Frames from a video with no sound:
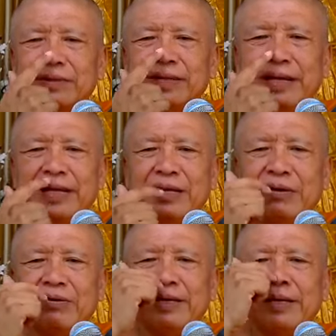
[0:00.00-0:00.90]
Breathing
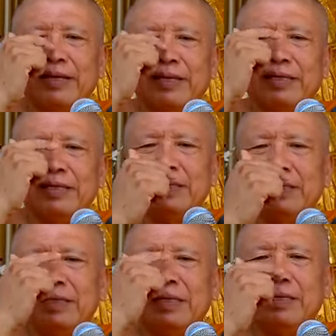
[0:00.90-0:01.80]
go
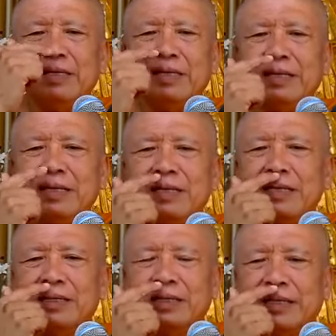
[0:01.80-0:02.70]
in.
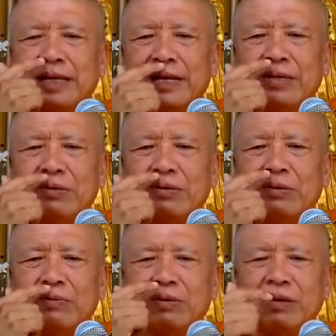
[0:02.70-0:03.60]
Can
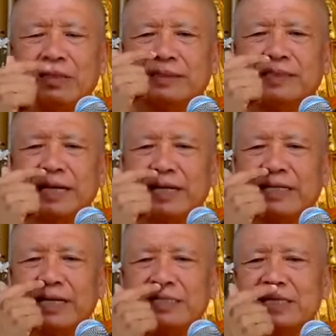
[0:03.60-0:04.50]
you send the
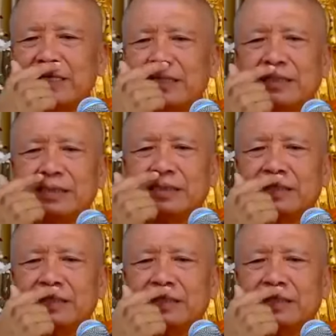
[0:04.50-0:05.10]
touching